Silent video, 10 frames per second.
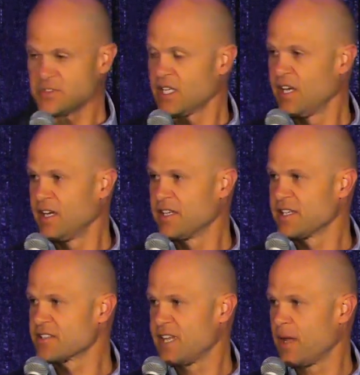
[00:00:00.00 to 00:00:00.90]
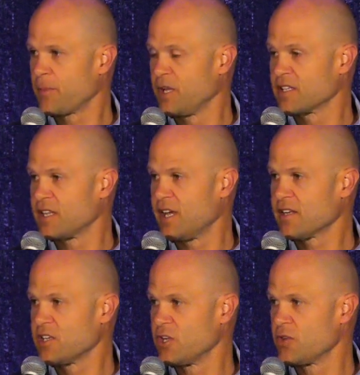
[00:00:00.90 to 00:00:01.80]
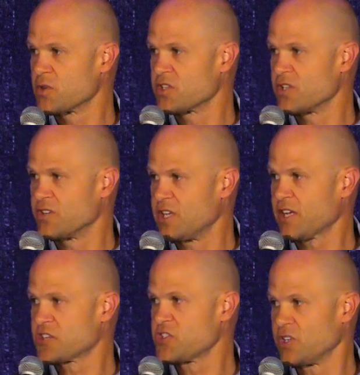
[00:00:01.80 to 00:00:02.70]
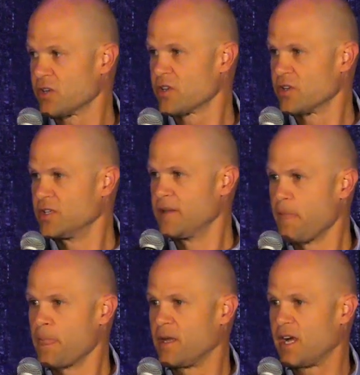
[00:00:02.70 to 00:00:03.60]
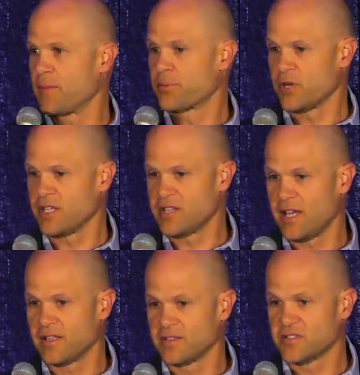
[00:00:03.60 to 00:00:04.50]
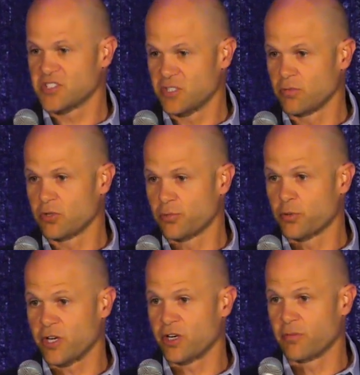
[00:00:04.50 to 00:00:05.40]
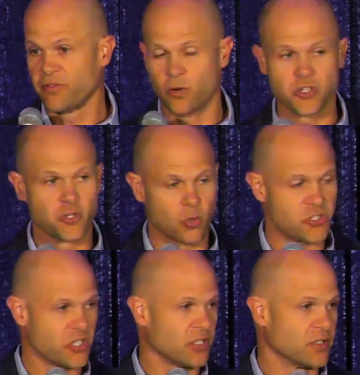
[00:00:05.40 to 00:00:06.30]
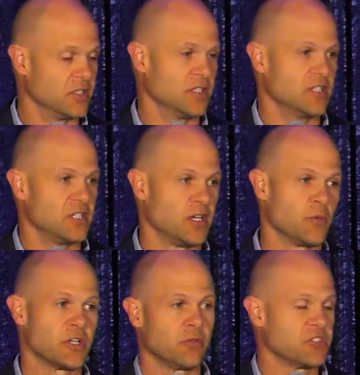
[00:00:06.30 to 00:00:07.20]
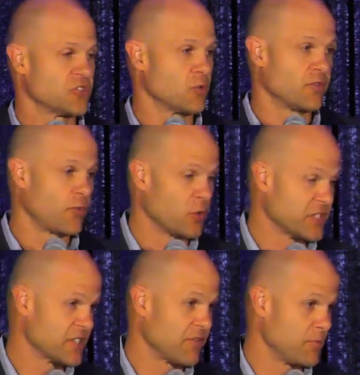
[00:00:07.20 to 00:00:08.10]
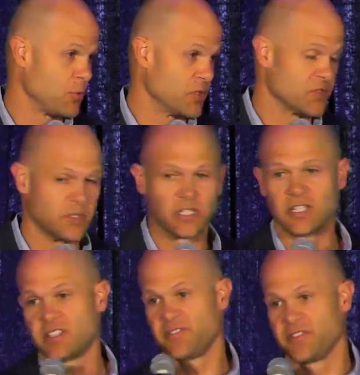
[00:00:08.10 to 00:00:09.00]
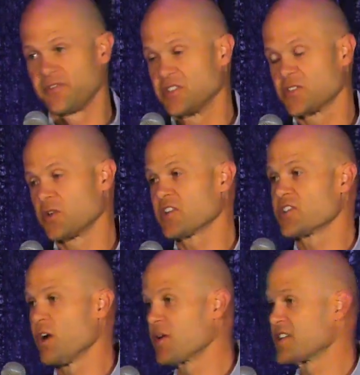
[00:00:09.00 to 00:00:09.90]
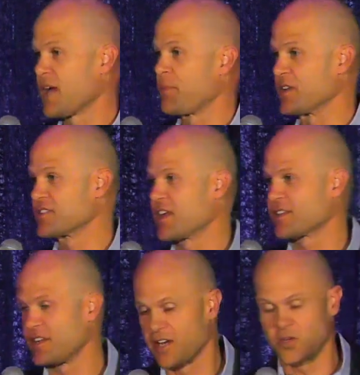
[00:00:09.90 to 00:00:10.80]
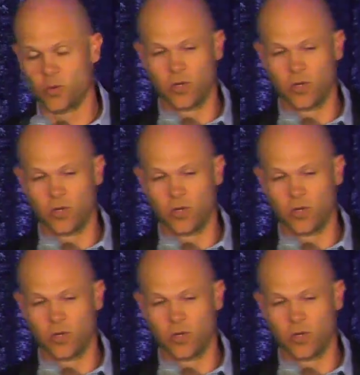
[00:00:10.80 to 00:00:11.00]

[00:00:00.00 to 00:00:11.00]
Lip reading: it doesn't happen like that. There was the next year I prayed that similar prayer before Georgia, and we only scored 47 points. We didn't get to 50. So it doesn't always happen exactly how you